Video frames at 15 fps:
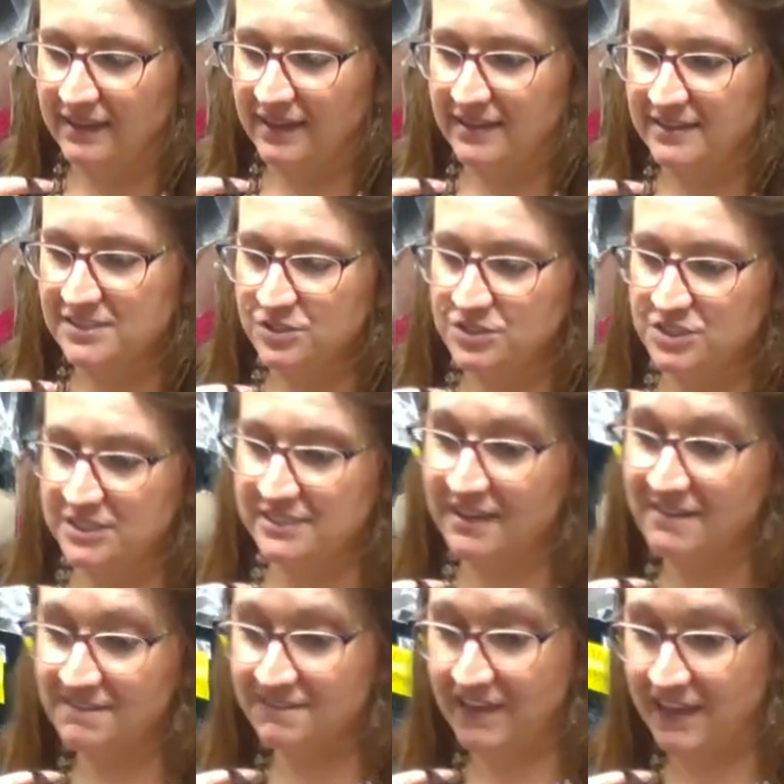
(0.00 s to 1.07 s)
Okay, so just
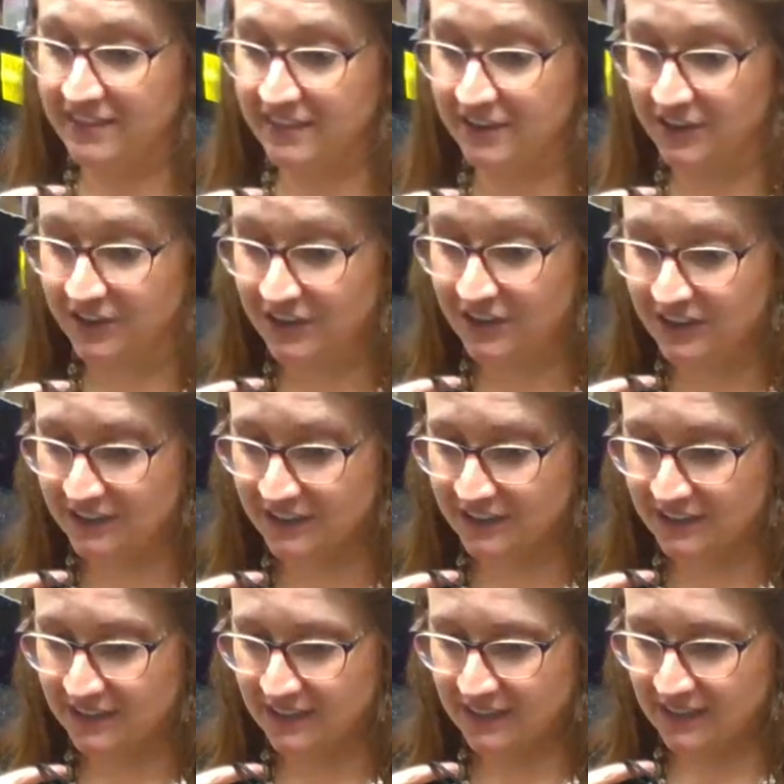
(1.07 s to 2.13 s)
say feather
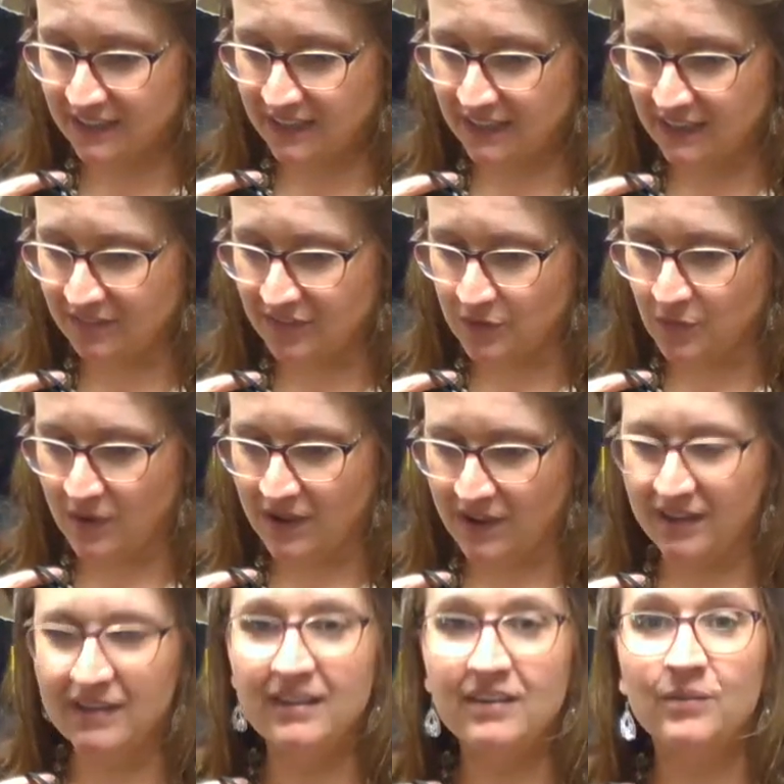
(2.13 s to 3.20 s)
if you
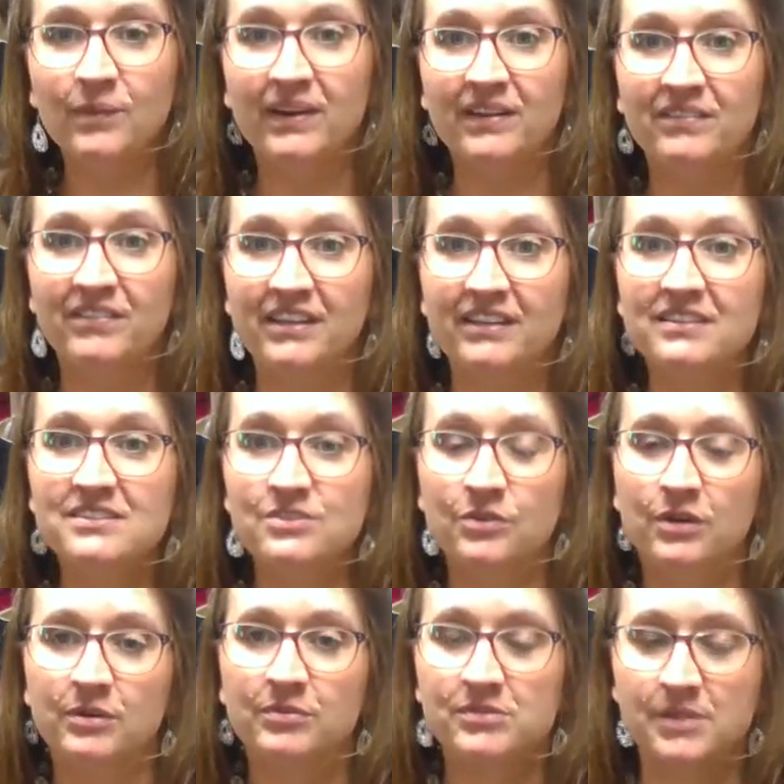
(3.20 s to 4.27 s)
want one of these
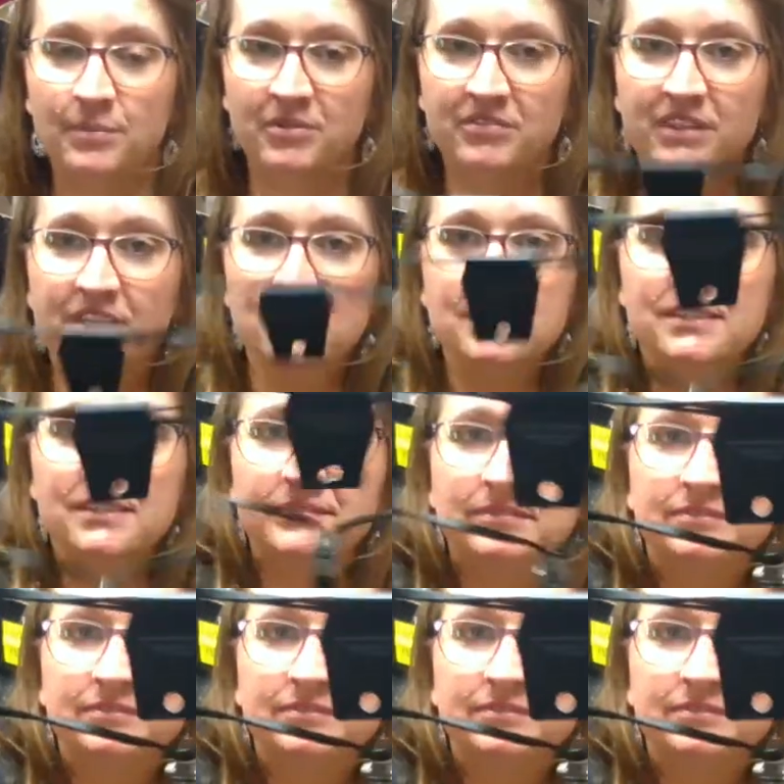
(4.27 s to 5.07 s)
or some of these.